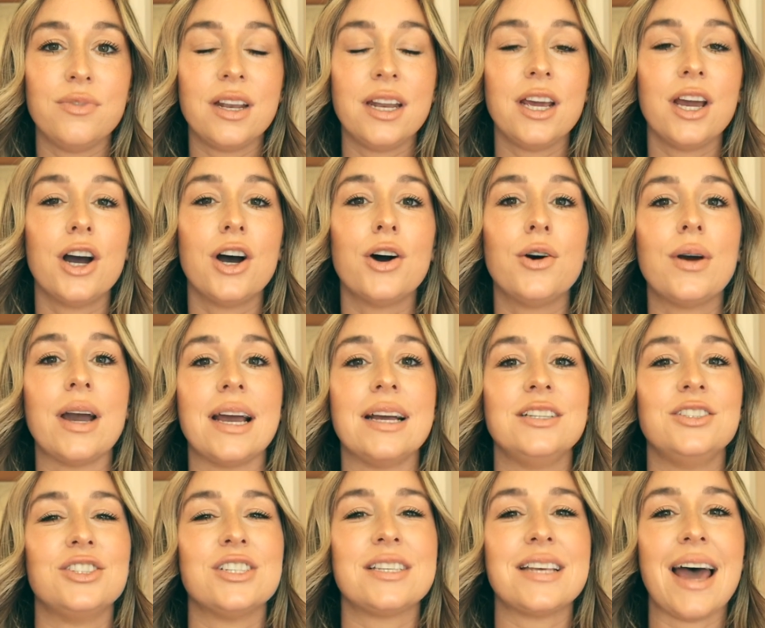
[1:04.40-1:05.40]
video
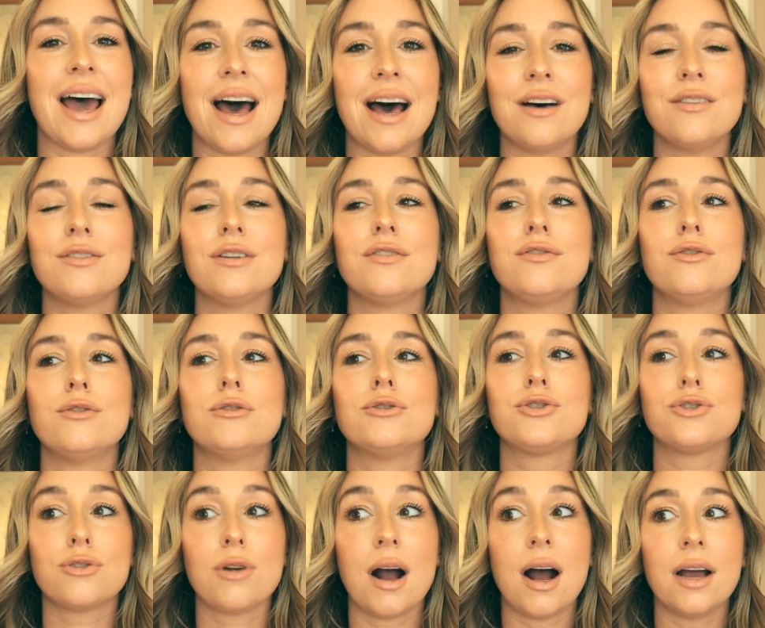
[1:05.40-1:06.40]
and just have a full
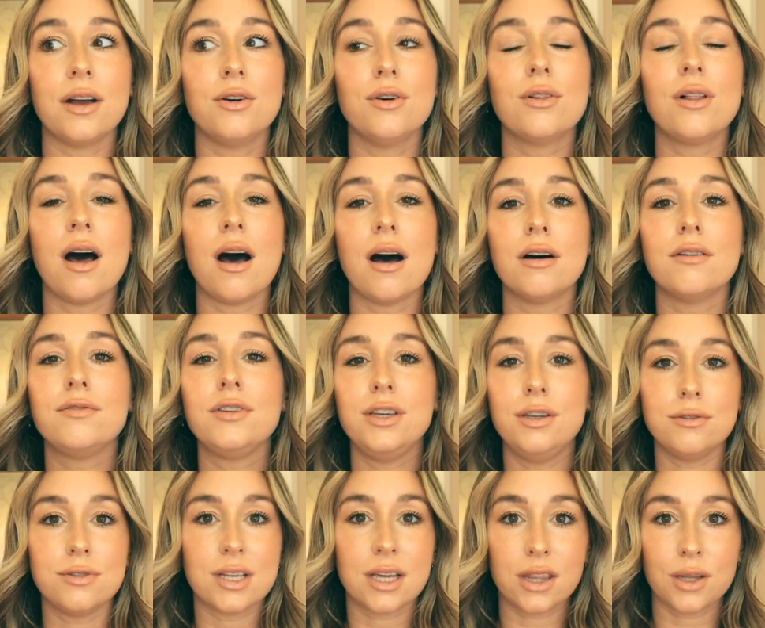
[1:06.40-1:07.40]
trial of
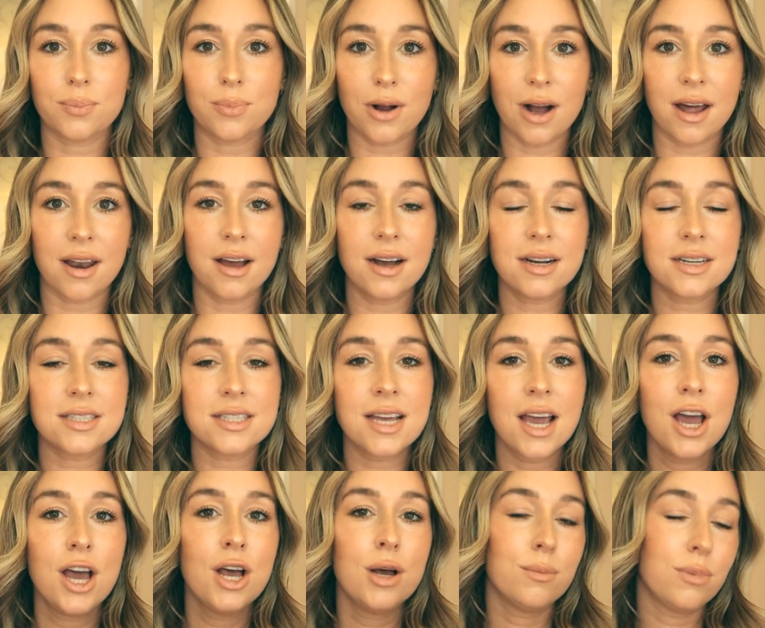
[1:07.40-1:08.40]
using the products
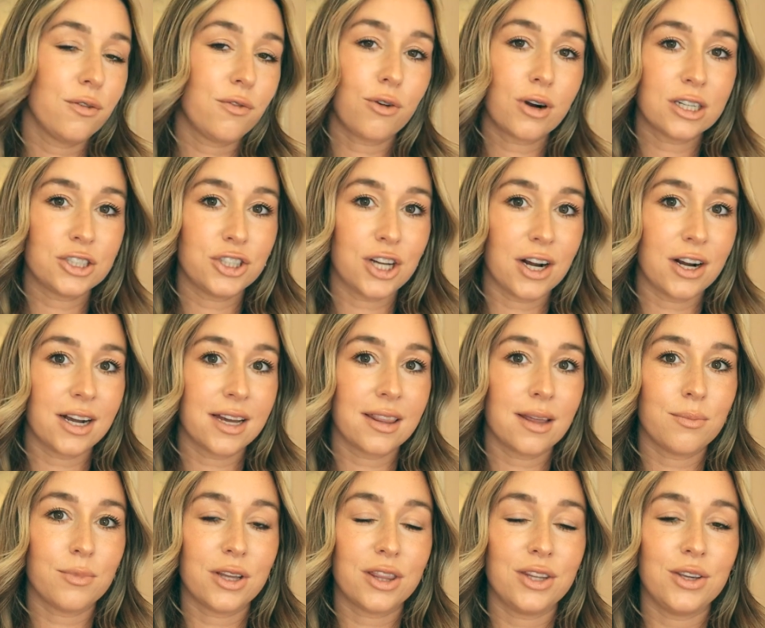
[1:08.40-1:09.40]
before sharing
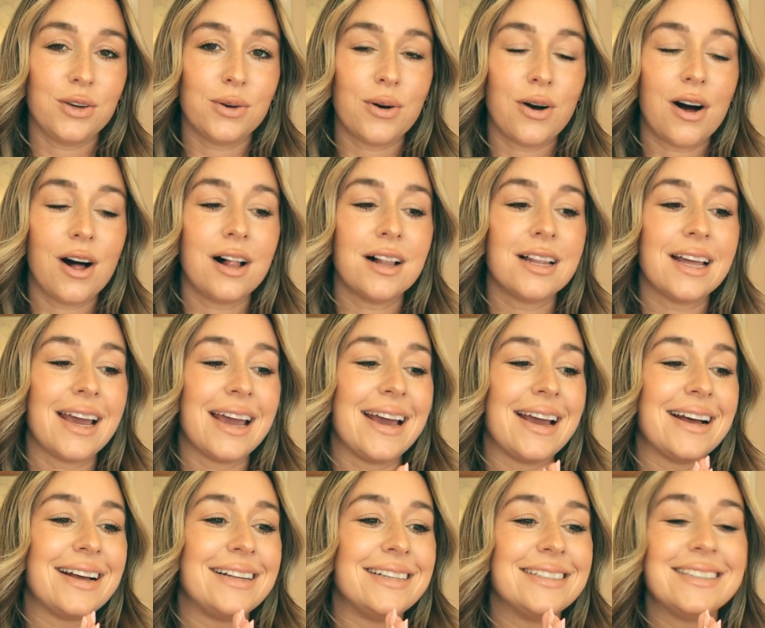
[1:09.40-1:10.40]
them with you all.
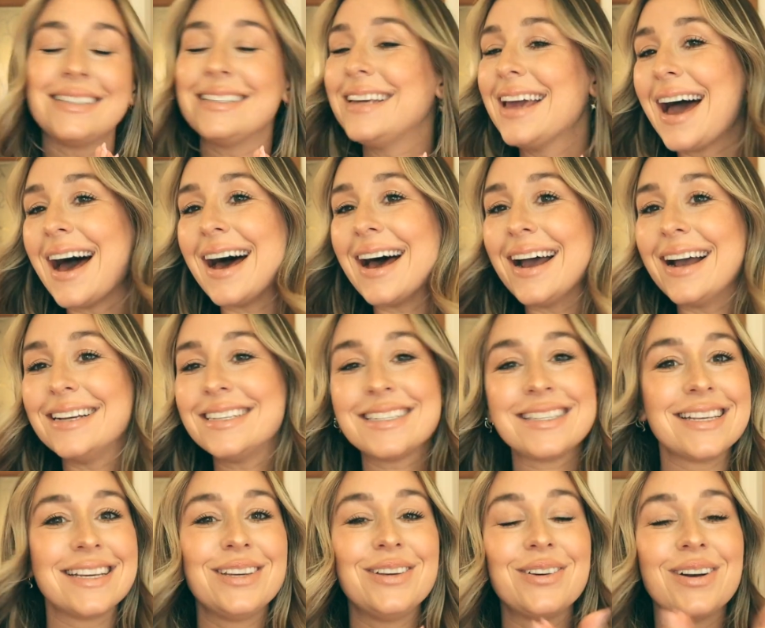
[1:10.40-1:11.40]
And yeah, I just
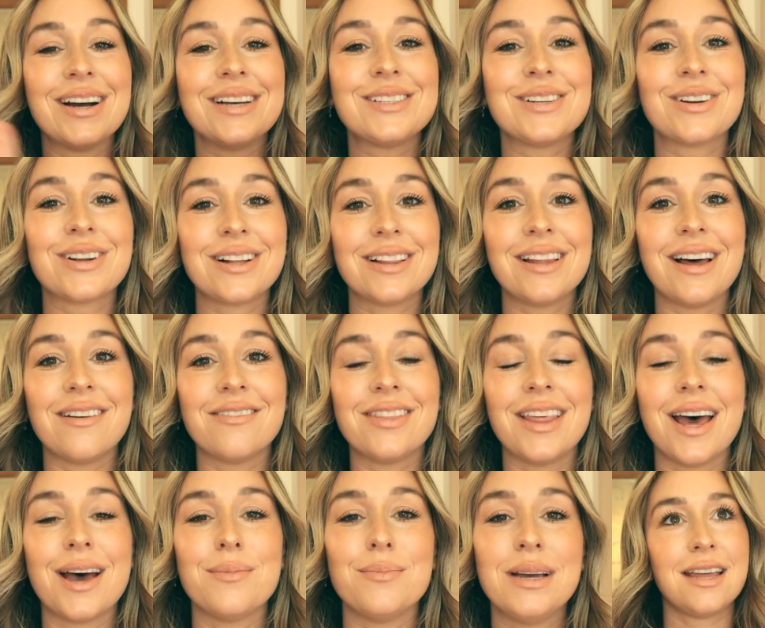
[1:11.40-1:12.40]
think you guys are gonna love
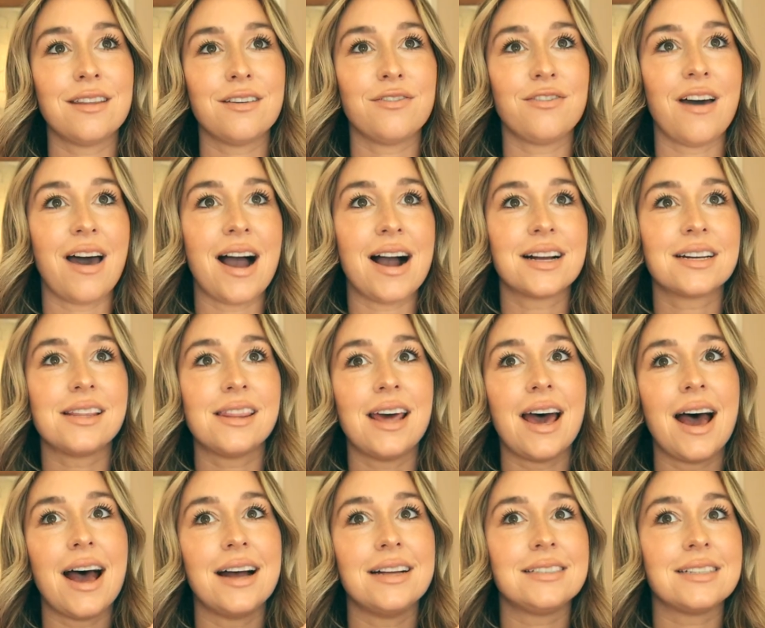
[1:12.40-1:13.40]
them, and the fact
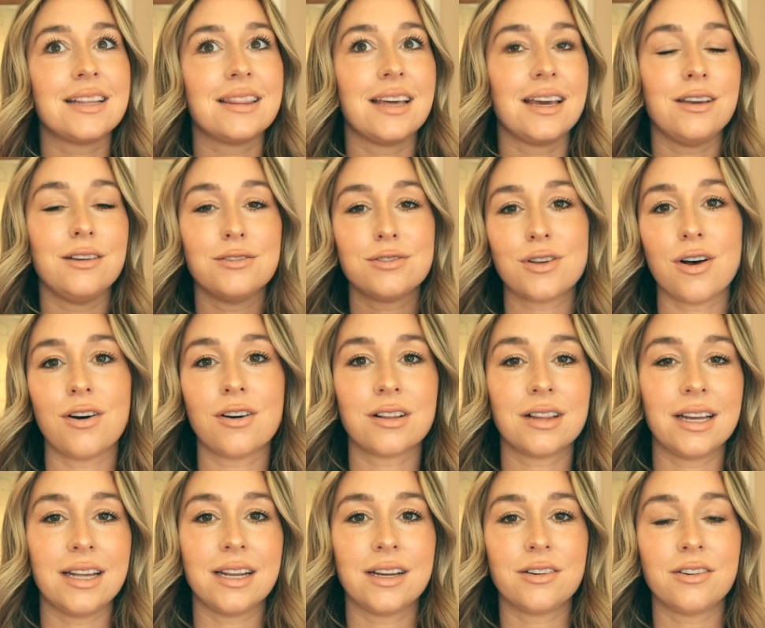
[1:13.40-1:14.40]
that they use all
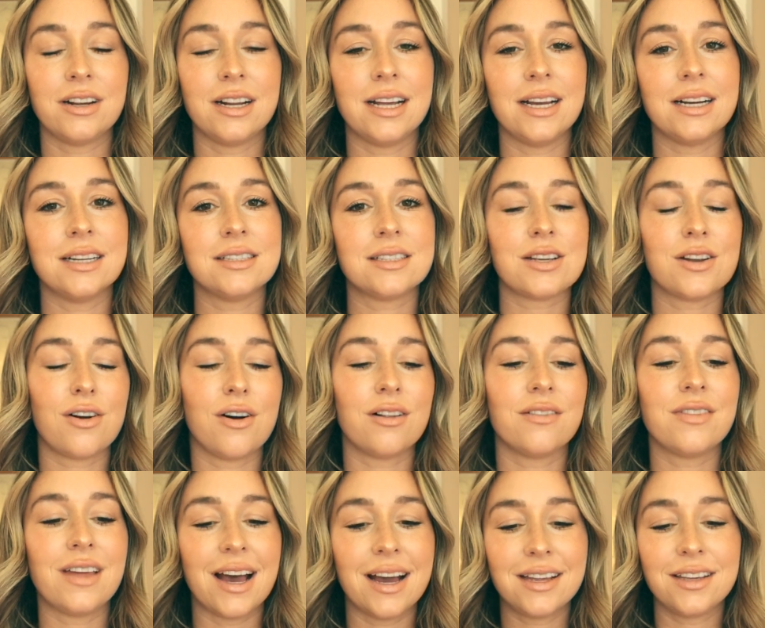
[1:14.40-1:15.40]
clean ingredients and all of
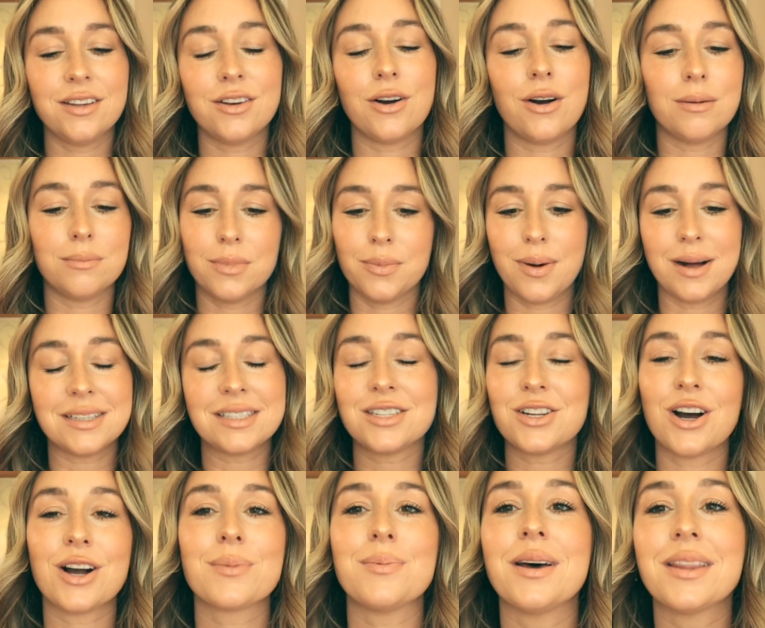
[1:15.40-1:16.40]
that, you know, I'm about to
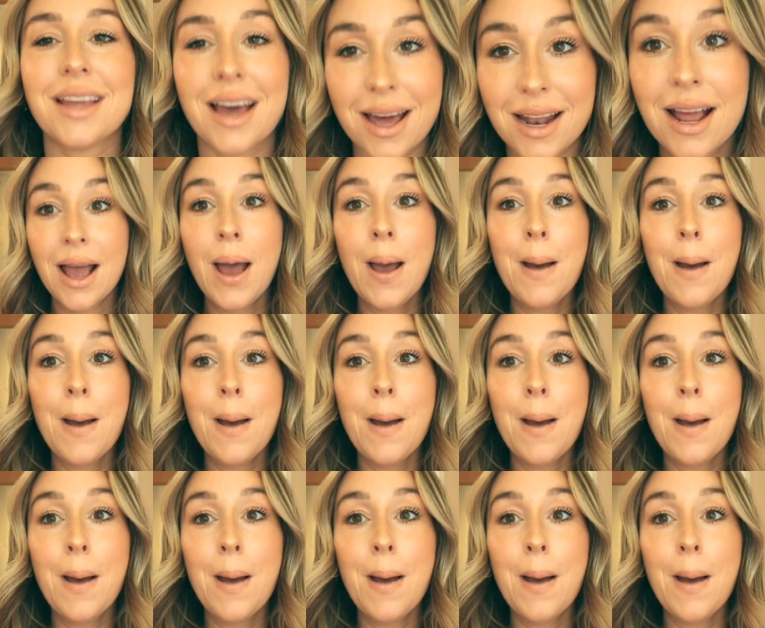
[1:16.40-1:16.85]
talk about that.